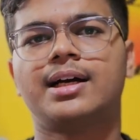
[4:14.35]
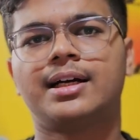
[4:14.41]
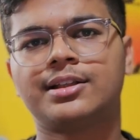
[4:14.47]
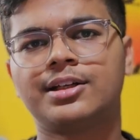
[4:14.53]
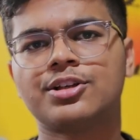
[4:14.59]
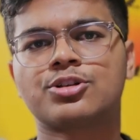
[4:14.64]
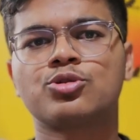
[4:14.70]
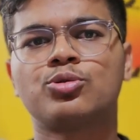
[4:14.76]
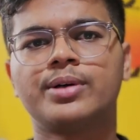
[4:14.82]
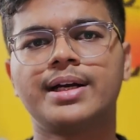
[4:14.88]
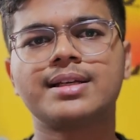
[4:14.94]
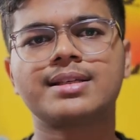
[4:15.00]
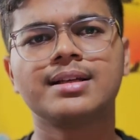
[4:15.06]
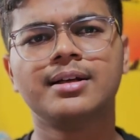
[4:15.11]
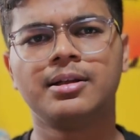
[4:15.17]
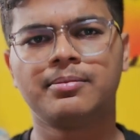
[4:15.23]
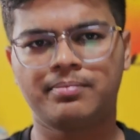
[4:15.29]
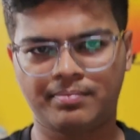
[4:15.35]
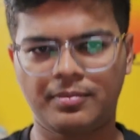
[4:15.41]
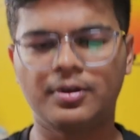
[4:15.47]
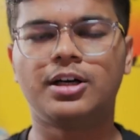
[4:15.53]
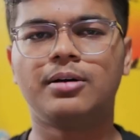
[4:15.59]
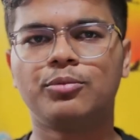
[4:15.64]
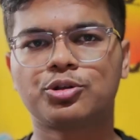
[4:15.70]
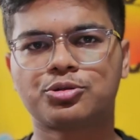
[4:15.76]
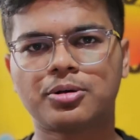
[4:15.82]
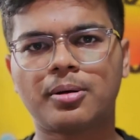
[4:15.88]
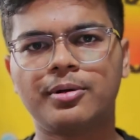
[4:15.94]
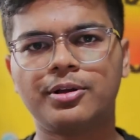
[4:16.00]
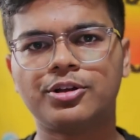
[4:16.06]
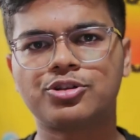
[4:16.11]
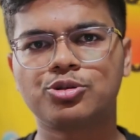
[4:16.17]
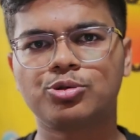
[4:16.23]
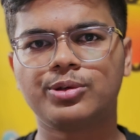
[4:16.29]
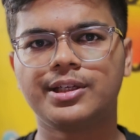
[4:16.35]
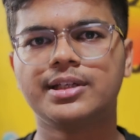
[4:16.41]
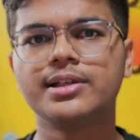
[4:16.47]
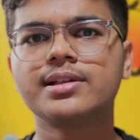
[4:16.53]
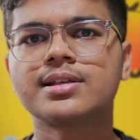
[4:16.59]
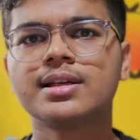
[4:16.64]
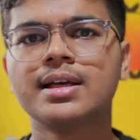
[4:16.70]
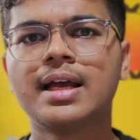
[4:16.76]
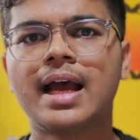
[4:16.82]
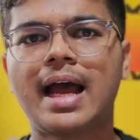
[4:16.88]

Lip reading: other students, most probably your juniors.